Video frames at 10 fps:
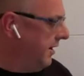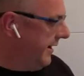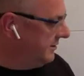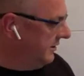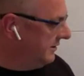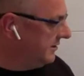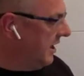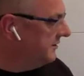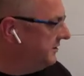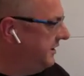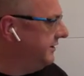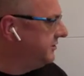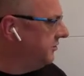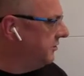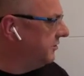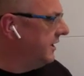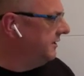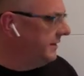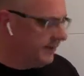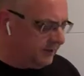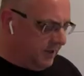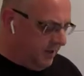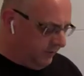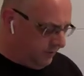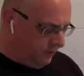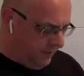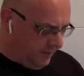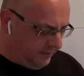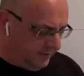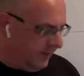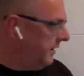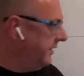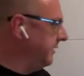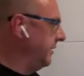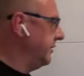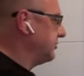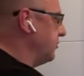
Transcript: or actually start here so you can get to the uh,